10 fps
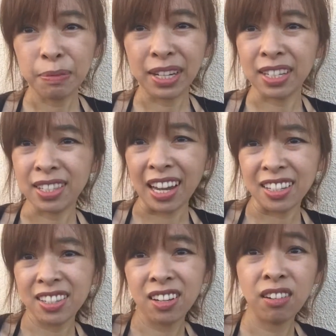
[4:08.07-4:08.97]
because I
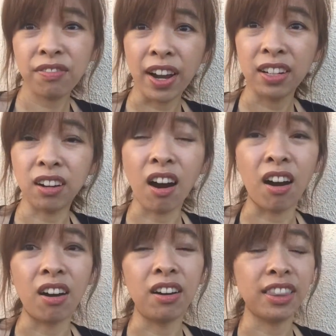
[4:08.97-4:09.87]
just couldn't find a
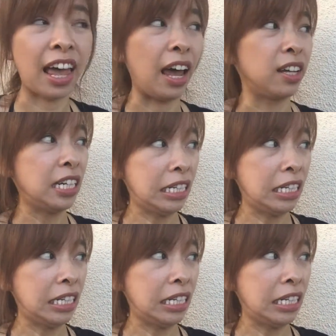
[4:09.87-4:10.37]
card that